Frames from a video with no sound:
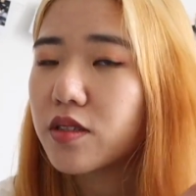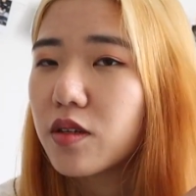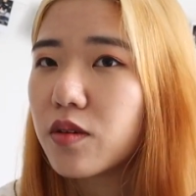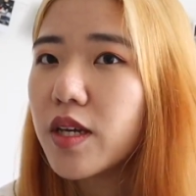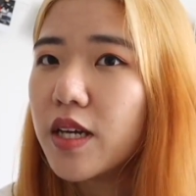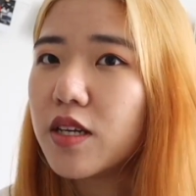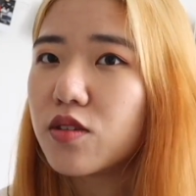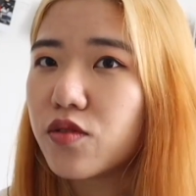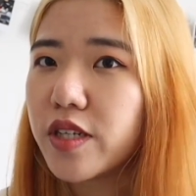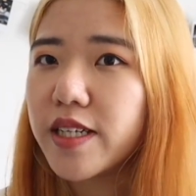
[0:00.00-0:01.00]
so
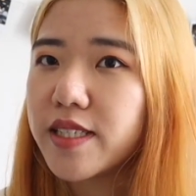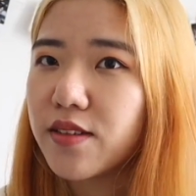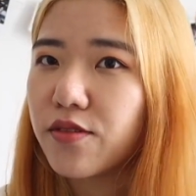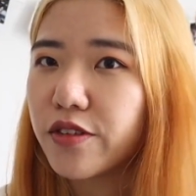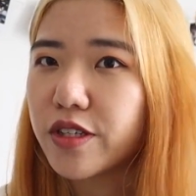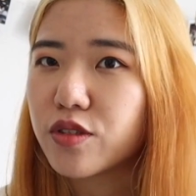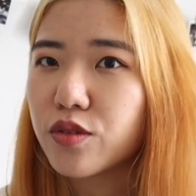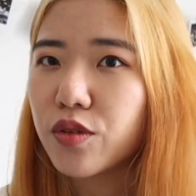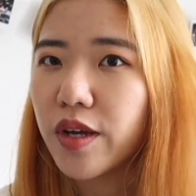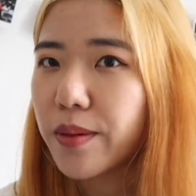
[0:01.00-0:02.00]
it's really easy for it
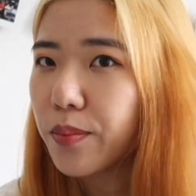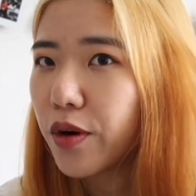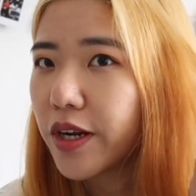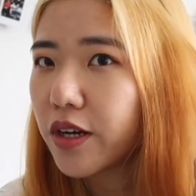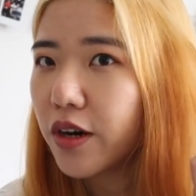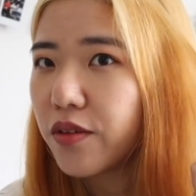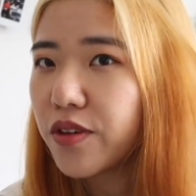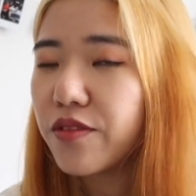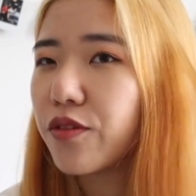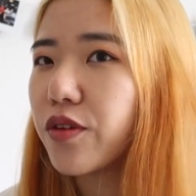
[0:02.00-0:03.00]
to like break
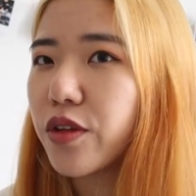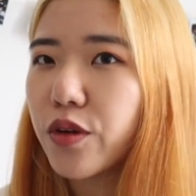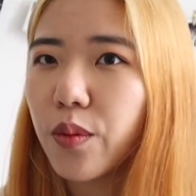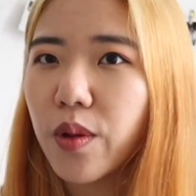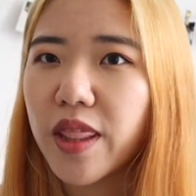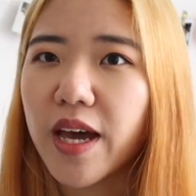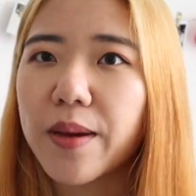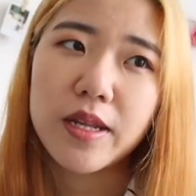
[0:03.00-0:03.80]
halfway through and you don't want that.